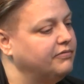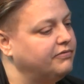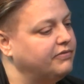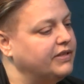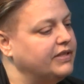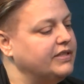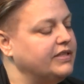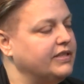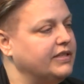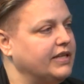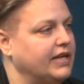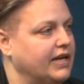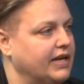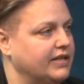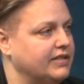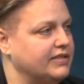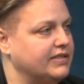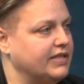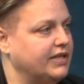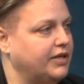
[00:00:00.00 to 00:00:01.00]
funded
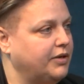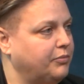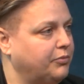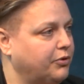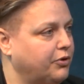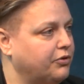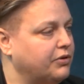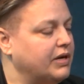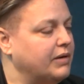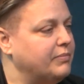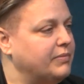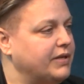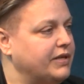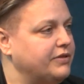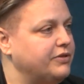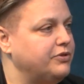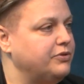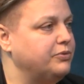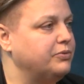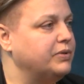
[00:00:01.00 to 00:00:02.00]
and set up program. They
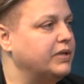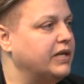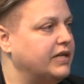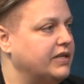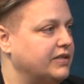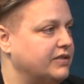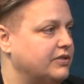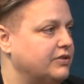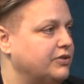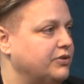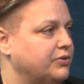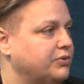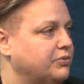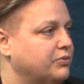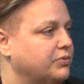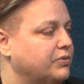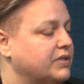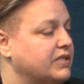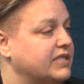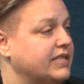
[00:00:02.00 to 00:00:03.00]
do let us
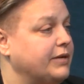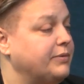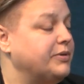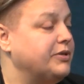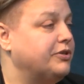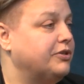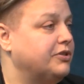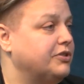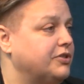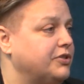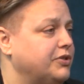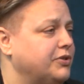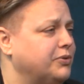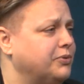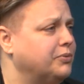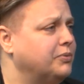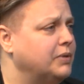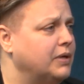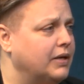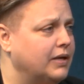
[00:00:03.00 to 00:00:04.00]
do the state returns
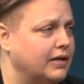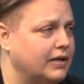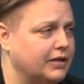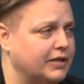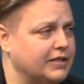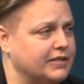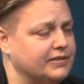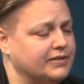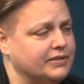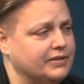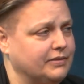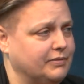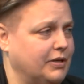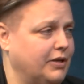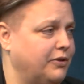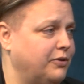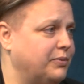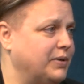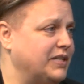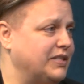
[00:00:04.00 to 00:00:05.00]
too, because mm-hmm.
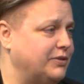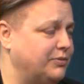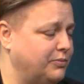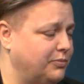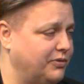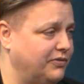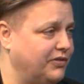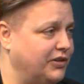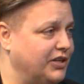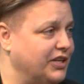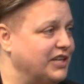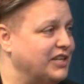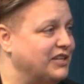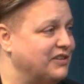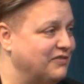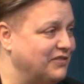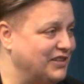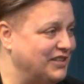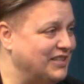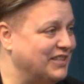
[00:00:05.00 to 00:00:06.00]
otherwise mm -hmm. it would be very
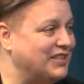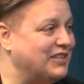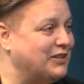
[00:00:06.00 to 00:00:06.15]
inconvenient.